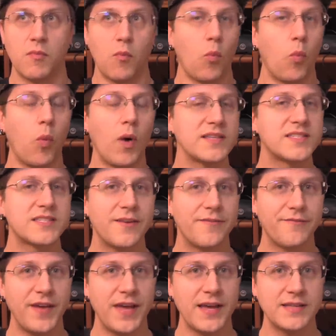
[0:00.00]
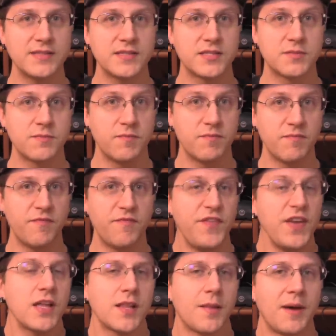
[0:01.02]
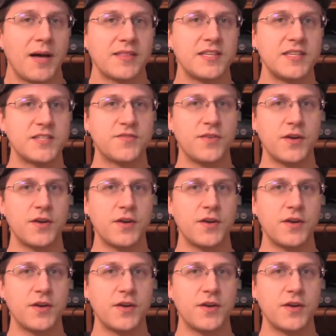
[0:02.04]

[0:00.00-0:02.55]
what some fans feel about these